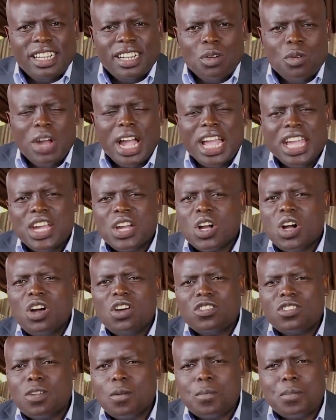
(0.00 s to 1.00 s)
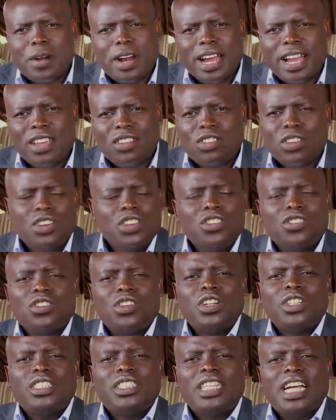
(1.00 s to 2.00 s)
Where he goes to pray. So he's
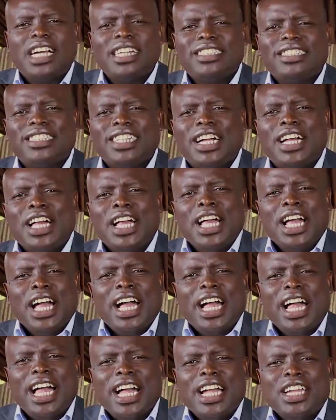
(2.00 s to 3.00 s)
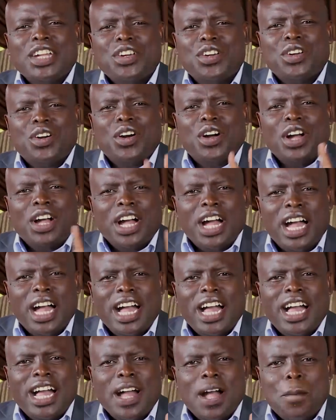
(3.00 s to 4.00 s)
not just
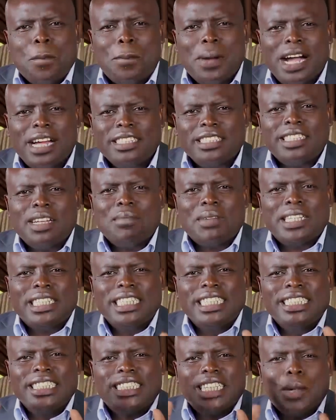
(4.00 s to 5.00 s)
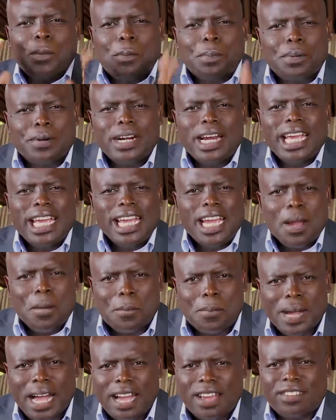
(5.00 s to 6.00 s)
a pastor, but he is a praying
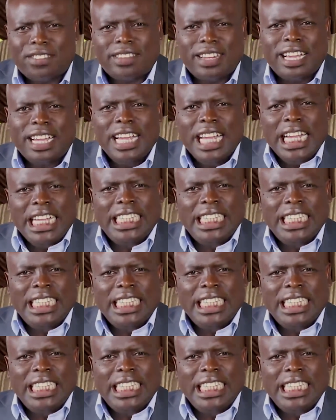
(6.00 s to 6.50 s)
pastor.